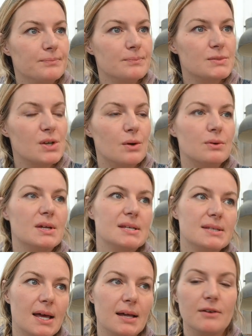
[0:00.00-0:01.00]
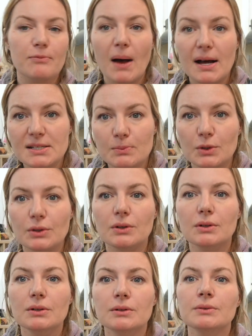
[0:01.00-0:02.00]
So they said, if
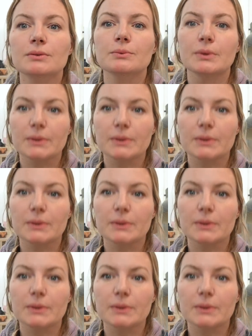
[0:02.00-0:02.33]
possible, we